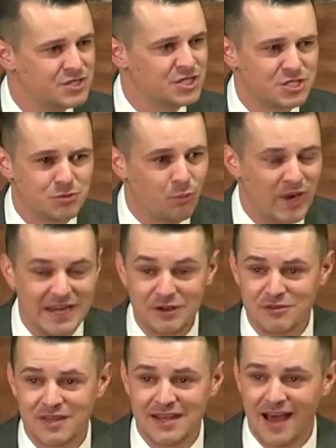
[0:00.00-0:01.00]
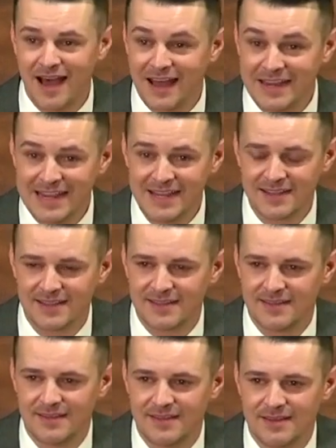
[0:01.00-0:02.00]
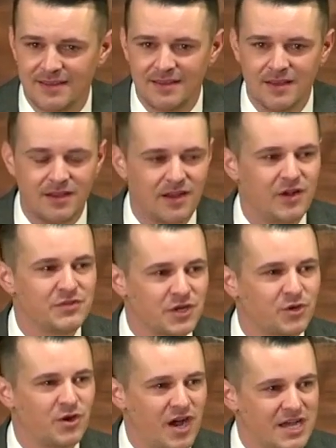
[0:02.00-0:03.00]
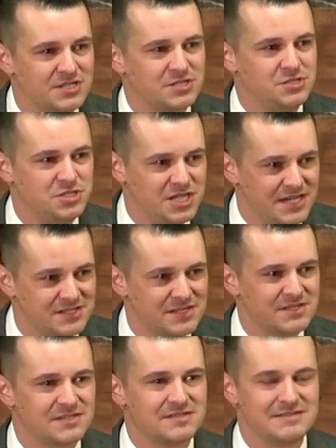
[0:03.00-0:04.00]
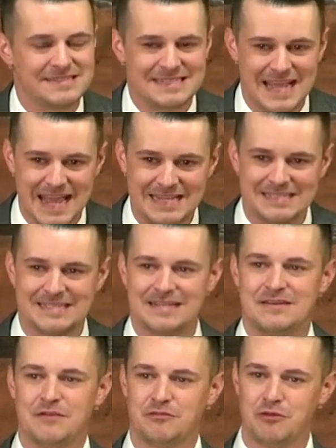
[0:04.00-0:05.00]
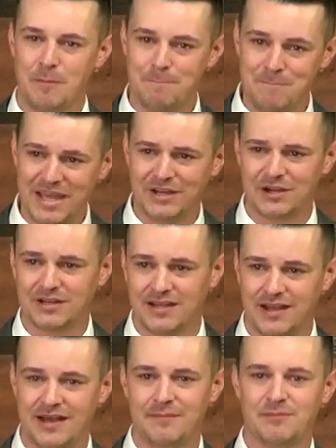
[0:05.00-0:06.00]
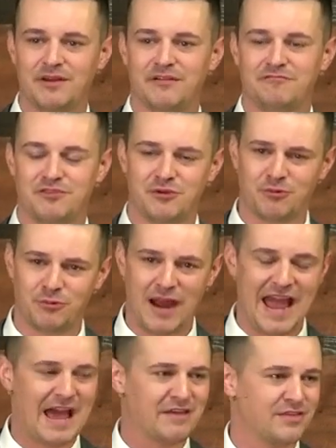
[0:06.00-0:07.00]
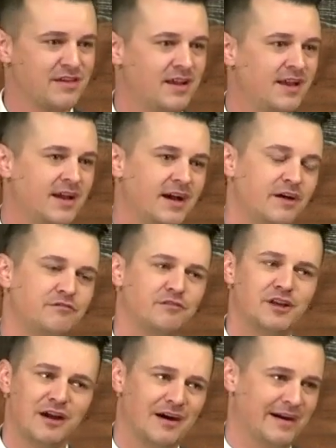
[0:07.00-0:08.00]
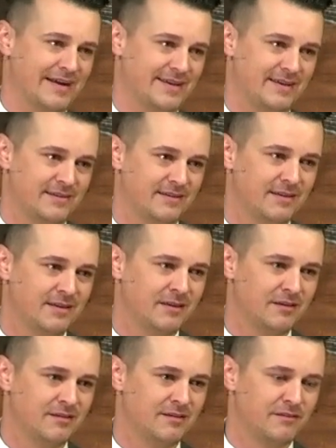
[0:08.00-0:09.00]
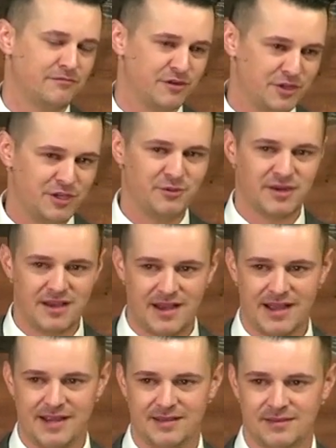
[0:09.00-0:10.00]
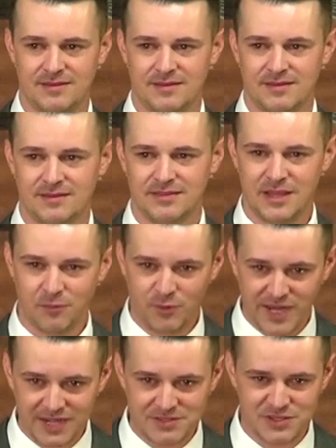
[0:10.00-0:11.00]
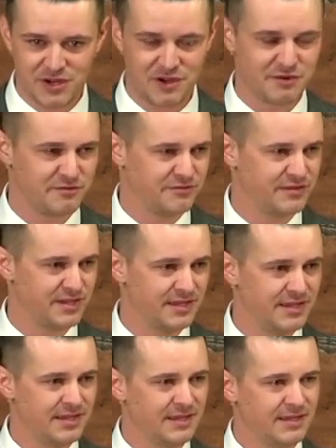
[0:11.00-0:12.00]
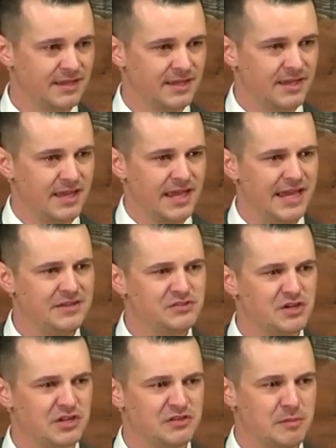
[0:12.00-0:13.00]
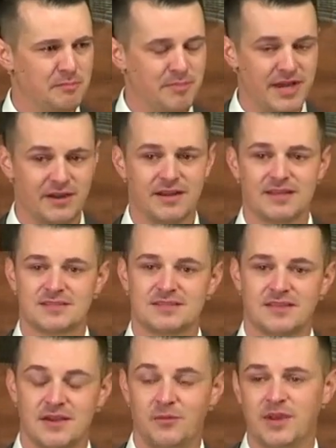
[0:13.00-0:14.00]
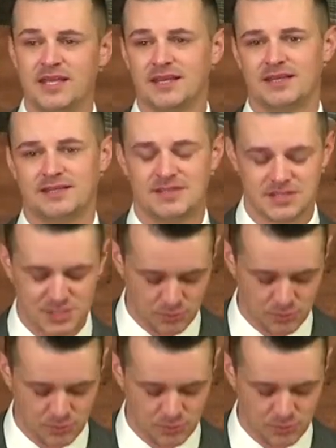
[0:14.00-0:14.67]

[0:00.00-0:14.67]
sweeter than honey. On the cross, Jesus tasted the bitter cup of the wrath of God for you and I that we deserve. He took the bitterness so that we could get the